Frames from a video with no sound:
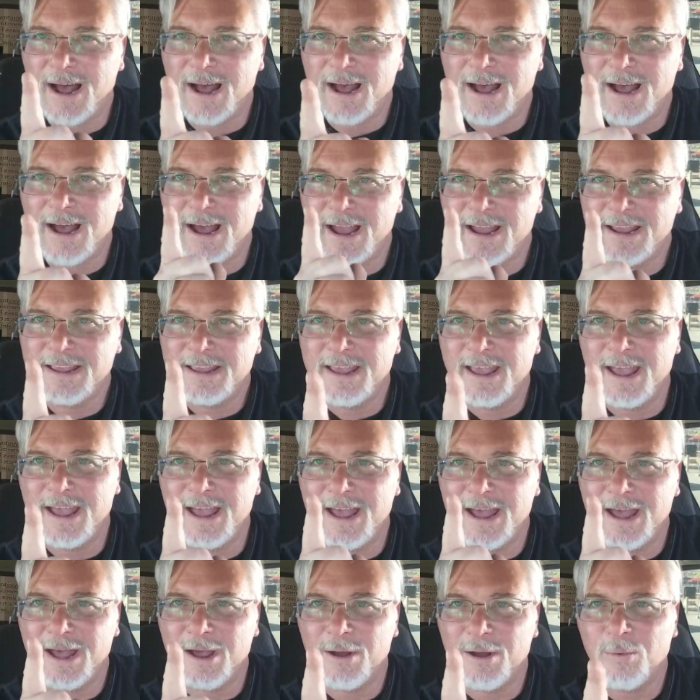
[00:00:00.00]
And
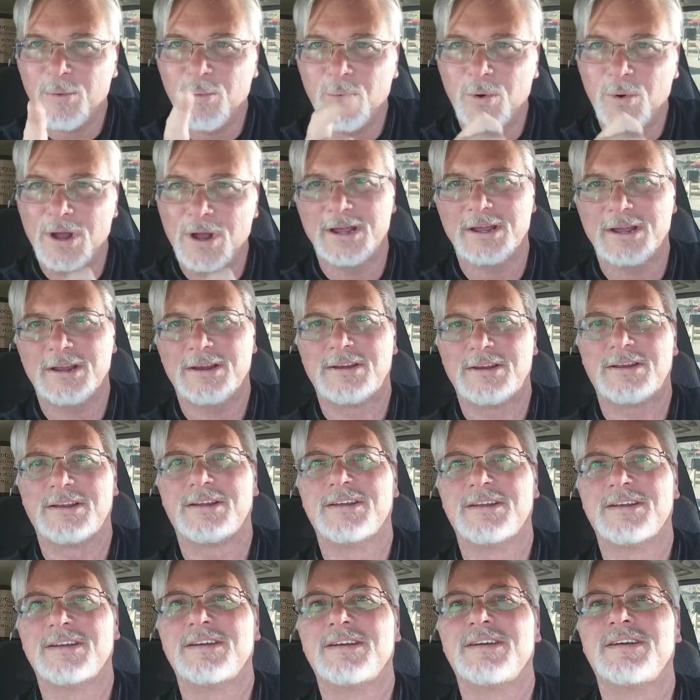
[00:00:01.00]
I can't
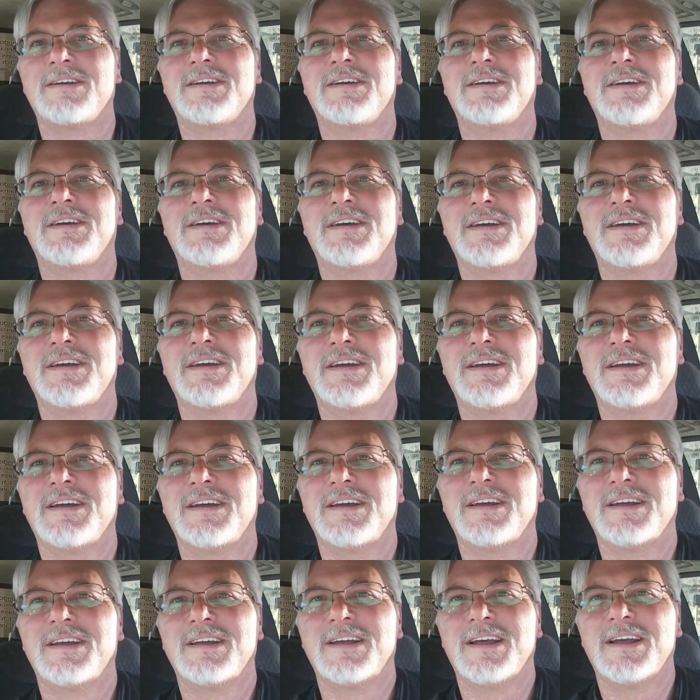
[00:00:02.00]
wait.
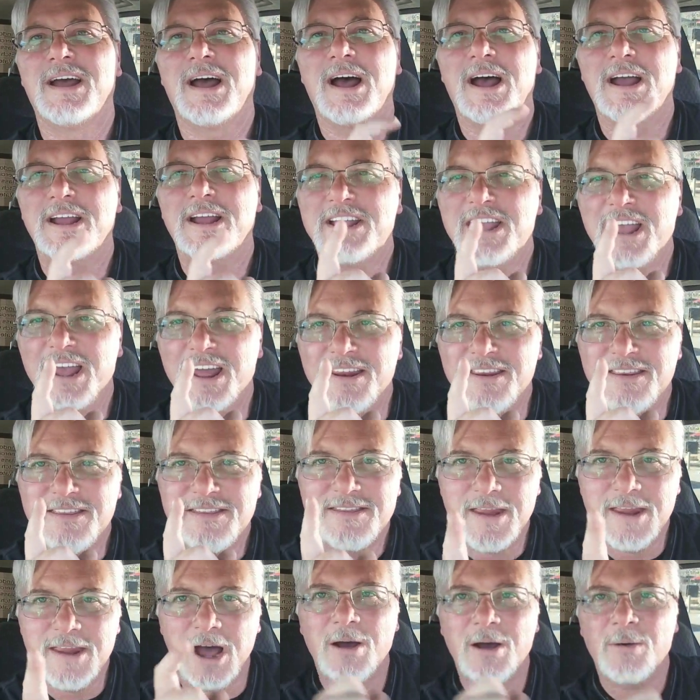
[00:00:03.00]
I
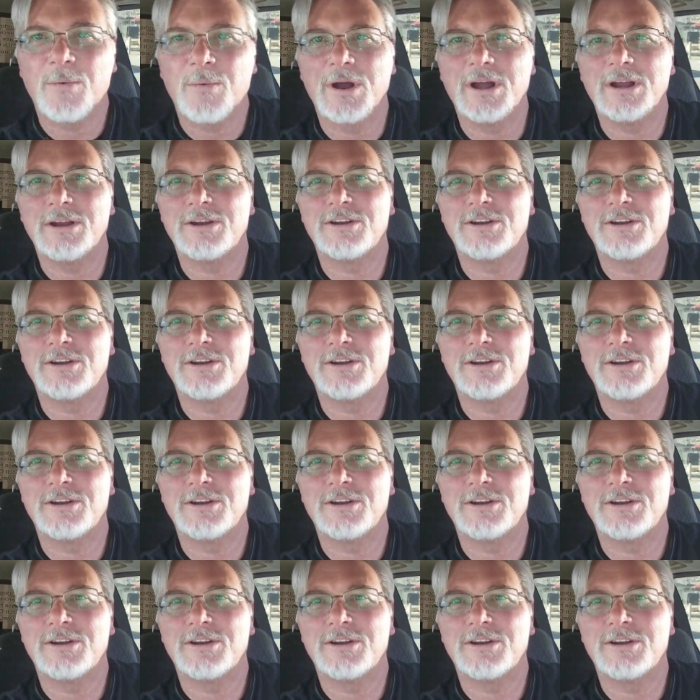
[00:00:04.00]
cannot